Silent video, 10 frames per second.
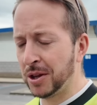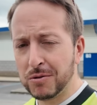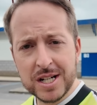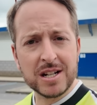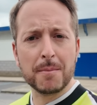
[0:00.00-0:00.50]
But the
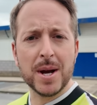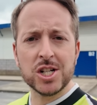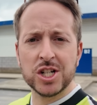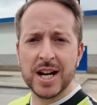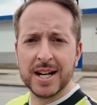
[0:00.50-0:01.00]
reason I'm
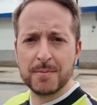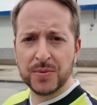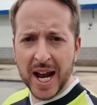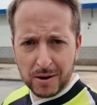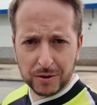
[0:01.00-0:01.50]
mentioning
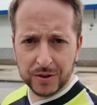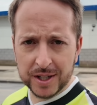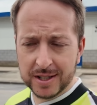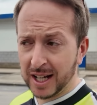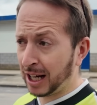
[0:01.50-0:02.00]

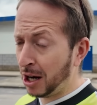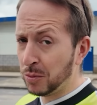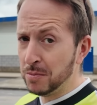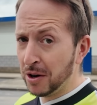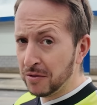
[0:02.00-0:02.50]
Hereford, a
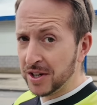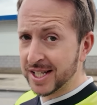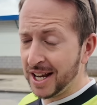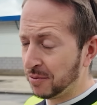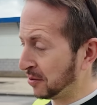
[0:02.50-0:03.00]
club we might
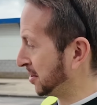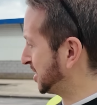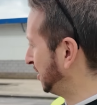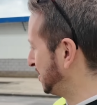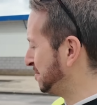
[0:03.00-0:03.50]
visit if we've got
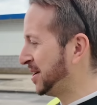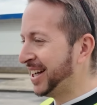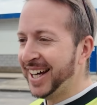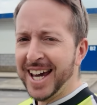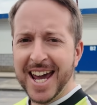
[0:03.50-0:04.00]
time,
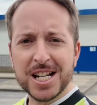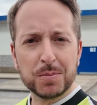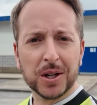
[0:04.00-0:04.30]
is